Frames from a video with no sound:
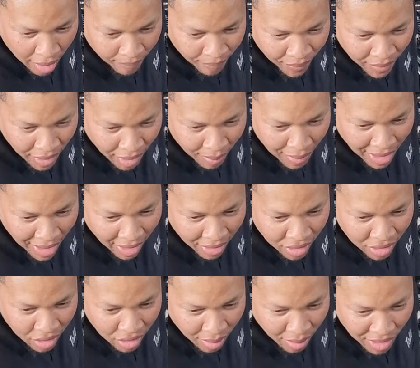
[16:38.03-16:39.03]
let me answer
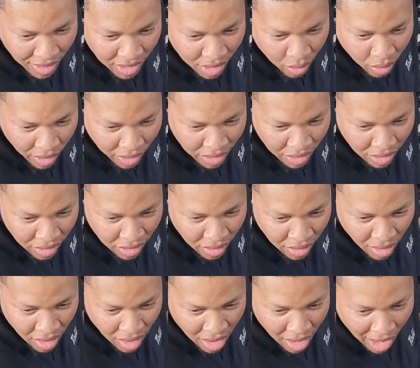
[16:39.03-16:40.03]
some of these questions.
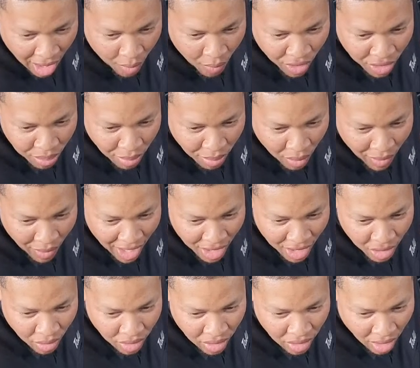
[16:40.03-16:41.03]
I wash my rags
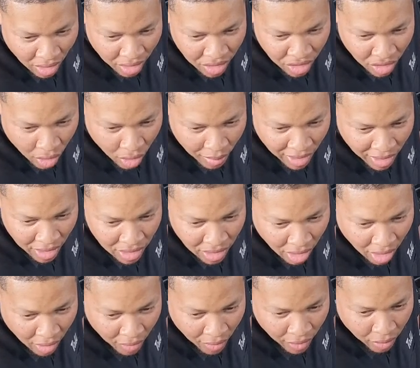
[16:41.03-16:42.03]
with Dawn soap. Gets
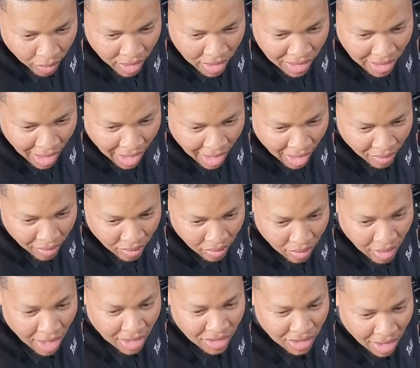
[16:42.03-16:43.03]
all the grease out.
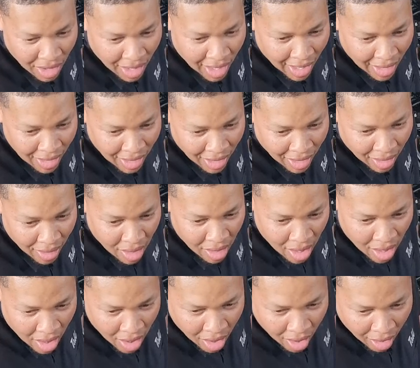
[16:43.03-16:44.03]
That's a good idea.
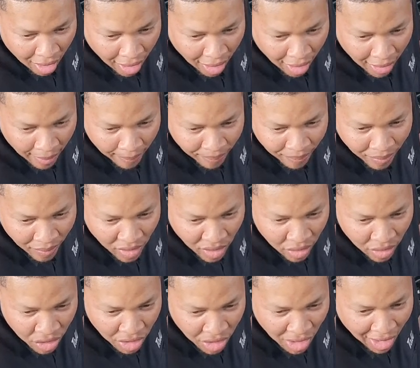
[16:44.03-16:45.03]

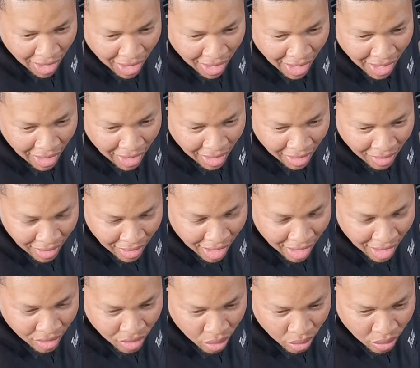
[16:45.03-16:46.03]
Checking in.
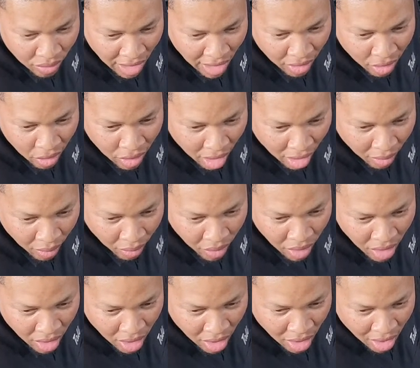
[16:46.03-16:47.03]
Thank you, Donald.
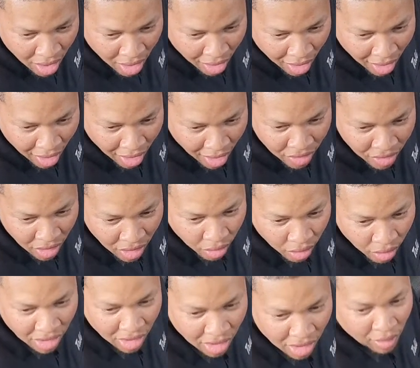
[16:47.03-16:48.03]
Joe
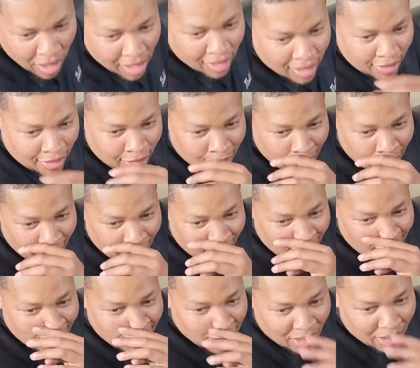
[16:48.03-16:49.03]
says broccoli,
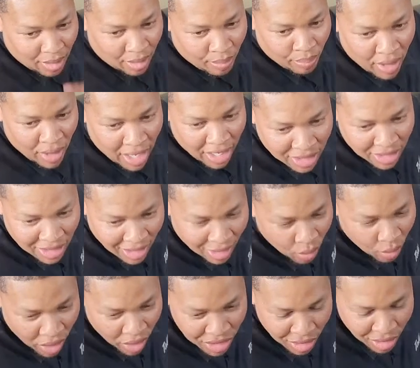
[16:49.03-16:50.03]
cheese, and pasta.
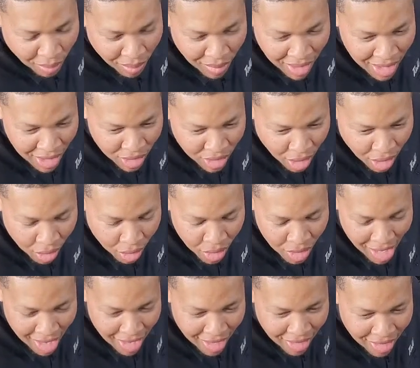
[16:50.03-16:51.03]
Where's the meat, Joe? You
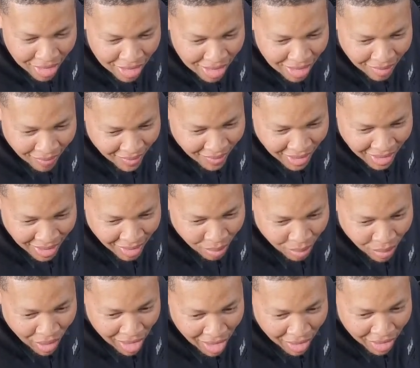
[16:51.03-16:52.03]
gotta eat
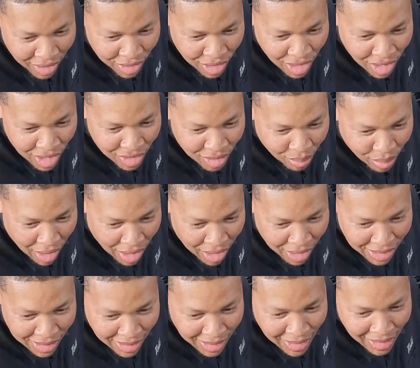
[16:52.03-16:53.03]
broccoli, cheese, and
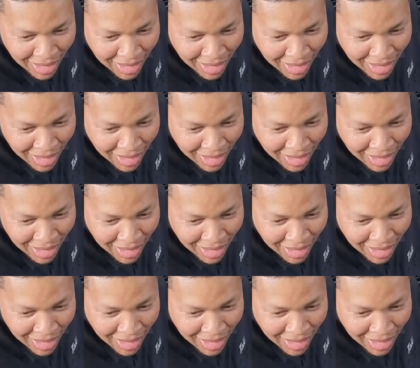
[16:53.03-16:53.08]
pasta.